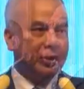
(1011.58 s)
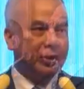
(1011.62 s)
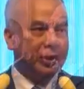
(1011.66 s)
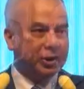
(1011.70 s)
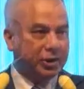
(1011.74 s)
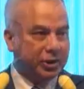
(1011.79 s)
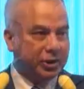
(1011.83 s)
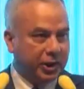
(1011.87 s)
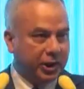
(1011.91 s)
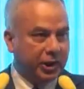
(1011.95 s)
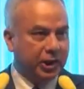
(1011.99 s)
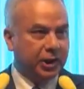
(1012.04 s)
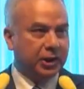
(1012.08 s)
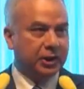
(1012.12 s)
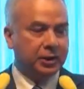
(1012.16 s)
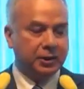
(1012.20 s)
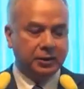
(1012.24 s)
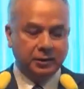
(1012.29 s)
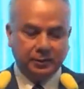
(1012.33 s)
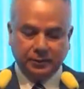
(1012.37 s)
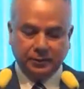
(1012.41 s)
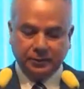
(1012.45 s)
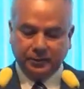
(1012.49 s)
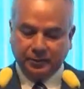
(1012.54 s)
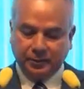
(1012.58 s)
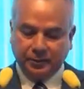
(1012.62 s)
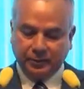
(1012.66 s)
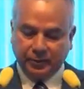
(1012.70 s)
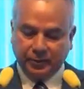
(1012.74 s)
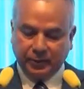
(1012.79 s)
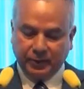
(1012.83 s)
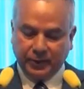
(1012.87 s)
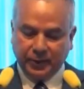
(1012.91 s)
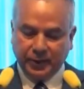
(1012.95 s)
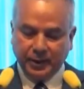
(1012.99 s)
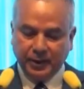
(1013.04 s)
this year,
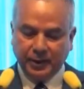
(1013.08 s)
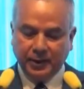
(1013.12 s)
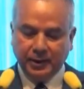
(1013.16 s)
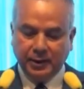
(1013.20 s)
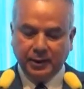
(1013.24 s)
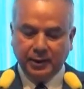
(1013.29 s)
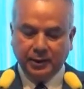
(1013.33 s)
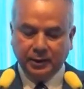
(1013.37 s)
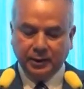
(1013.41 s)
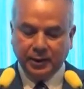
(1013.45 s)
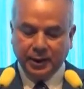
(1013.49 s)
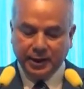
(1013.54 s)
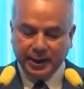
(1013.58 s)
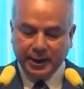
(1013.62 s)
the